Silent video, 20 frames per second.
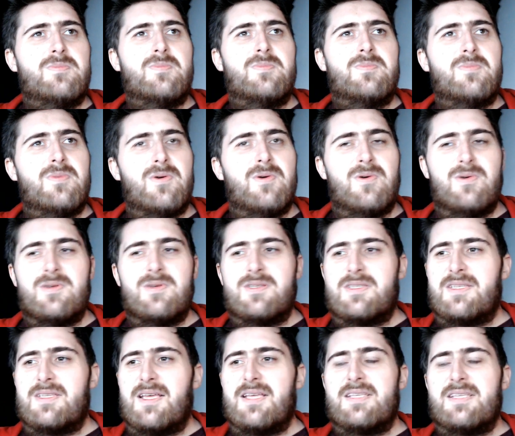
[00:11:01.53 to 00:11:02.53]
always
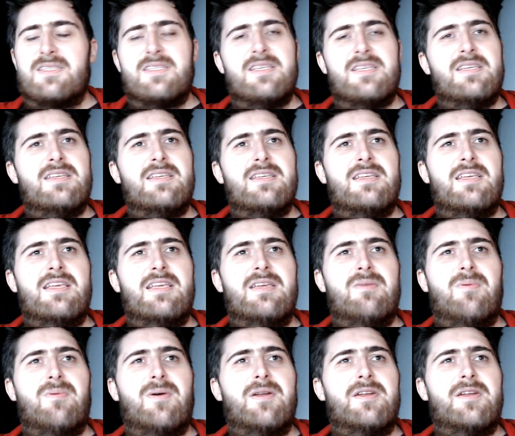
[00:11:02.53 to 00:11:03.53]
says, he
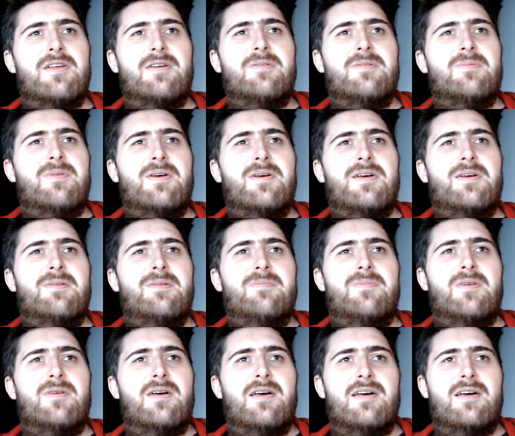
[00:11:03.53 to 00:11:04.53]
won a
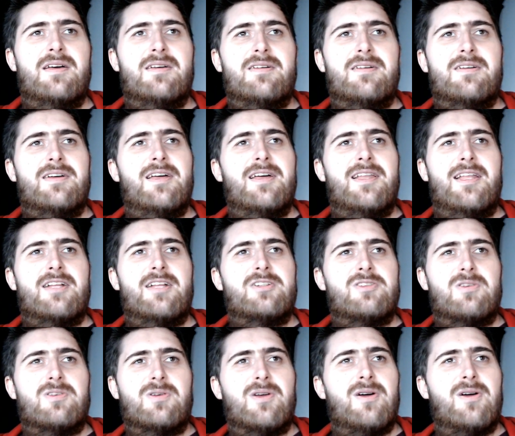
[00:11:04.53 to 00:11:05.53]

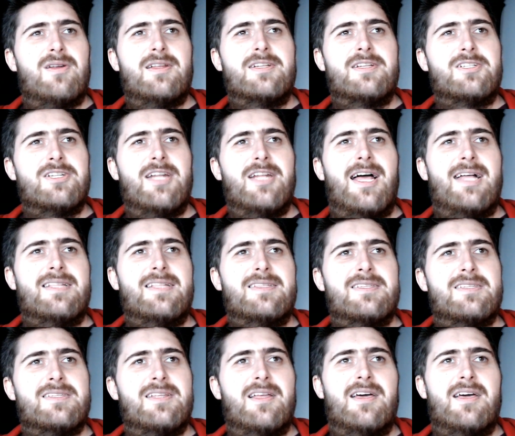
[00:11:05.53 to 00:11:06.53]
electoral college
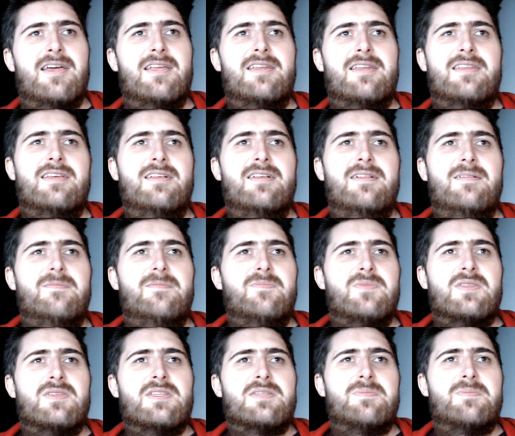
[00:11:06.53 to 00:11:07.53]
landslide,
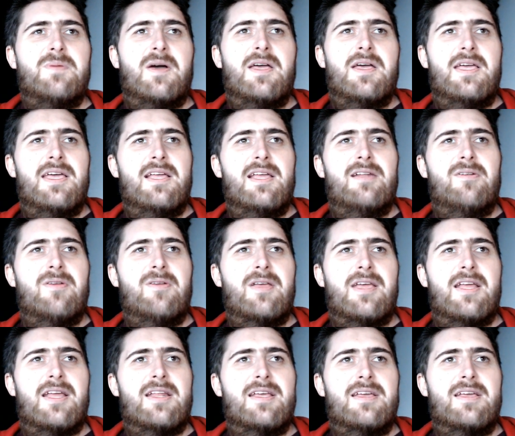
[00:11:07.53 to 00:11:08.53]
despite Hillary
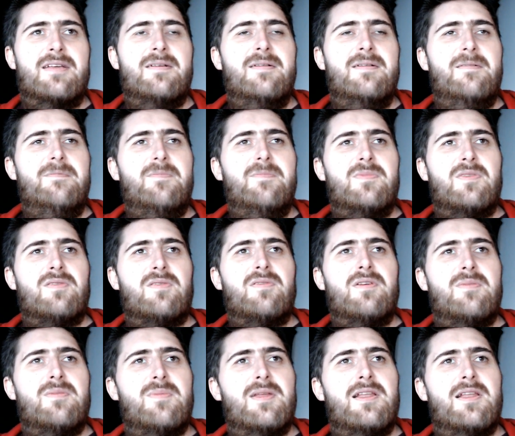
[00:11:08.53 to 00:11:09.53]
getting
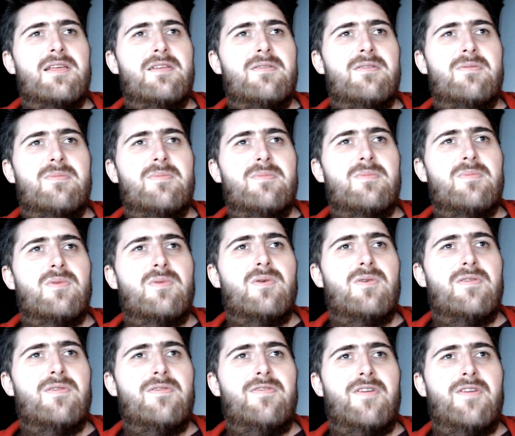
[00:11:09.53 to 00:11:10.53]
3 million
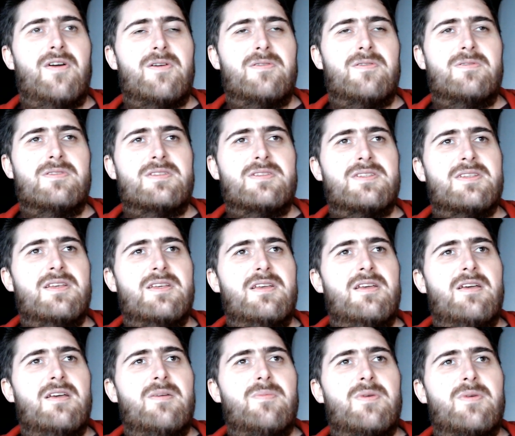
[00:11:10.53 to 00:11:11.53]
more votes.
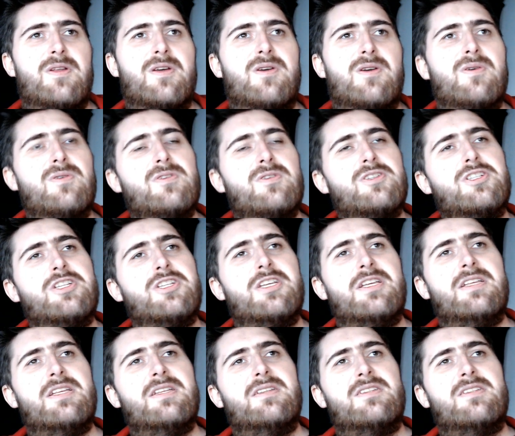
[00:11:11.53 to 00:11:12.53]
But of course,
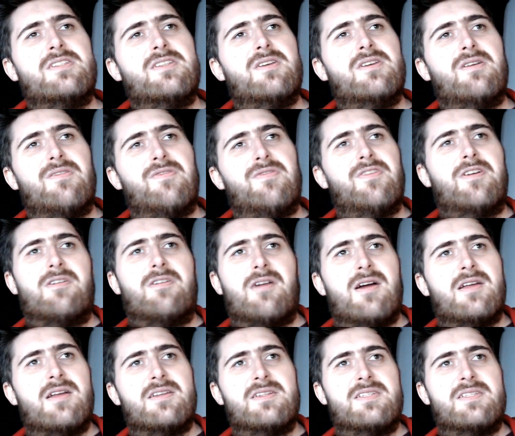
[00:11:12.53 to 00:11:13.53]
she took for
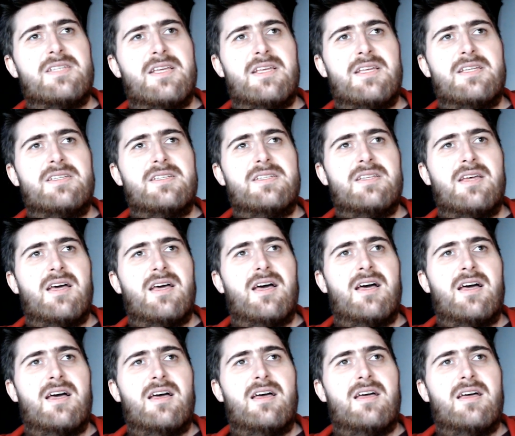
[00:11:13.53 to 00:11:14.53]
granted
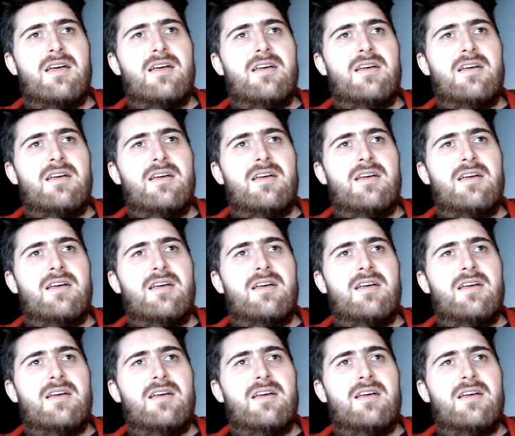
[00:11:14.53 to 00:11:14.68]
Iowa